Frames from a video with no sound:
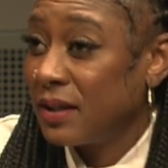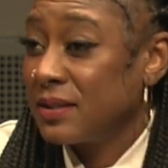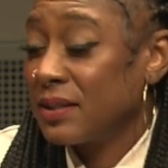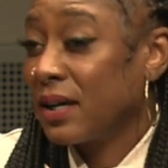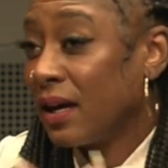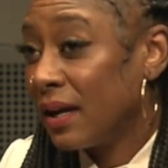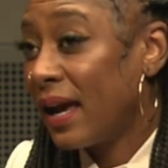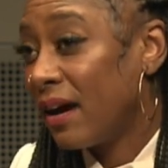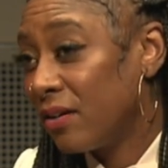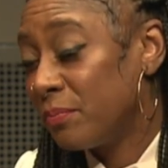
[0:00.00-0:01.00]
to cut
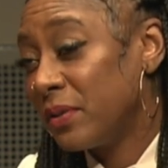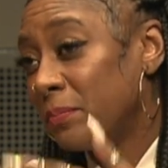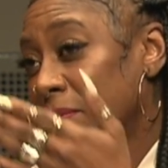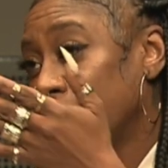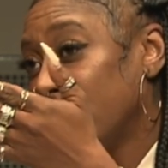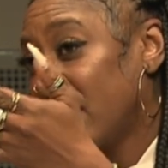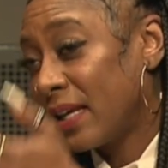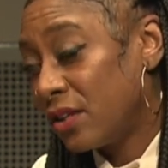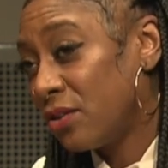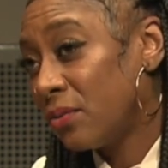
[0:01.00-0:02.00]
out people
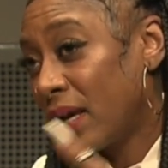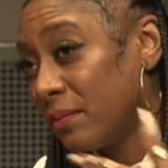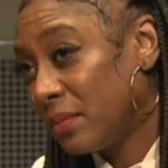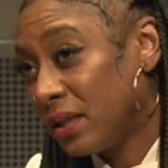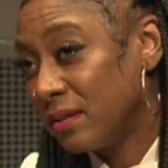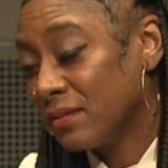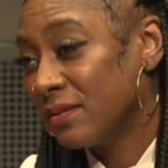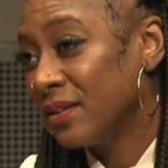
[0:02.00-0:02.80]
like you and me